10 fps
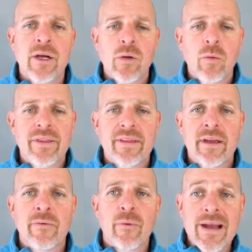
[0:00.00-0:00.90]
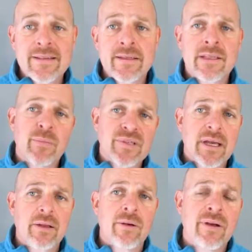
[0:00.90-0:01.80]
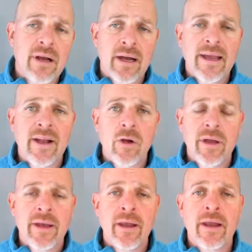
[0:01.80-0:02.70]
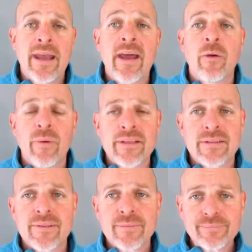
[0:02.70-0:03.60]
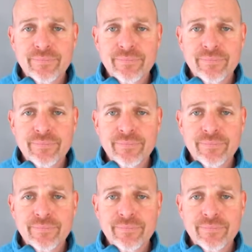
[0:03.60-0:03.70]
within resins, in particular in nano resins,